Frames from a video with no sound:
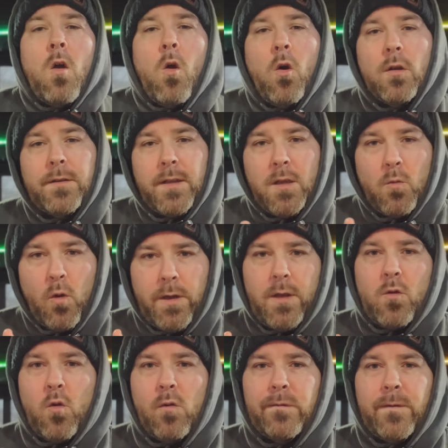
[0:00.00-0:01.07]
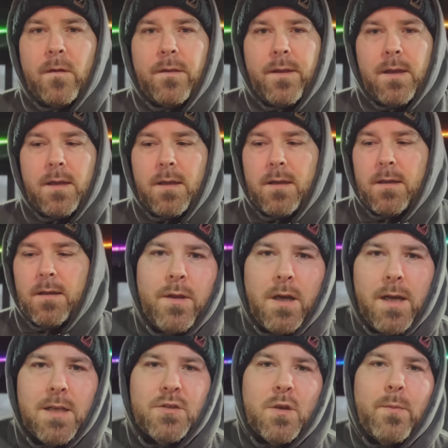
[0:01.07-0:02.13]
or do you want to go for the
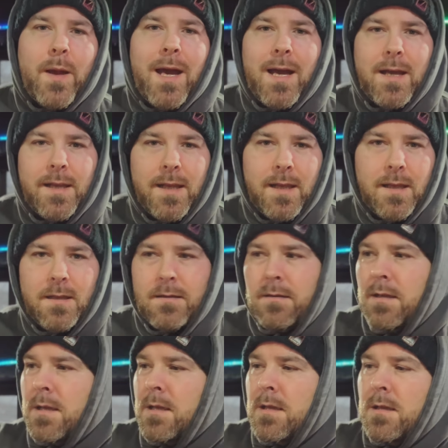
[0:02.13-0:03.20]
leisure battery and,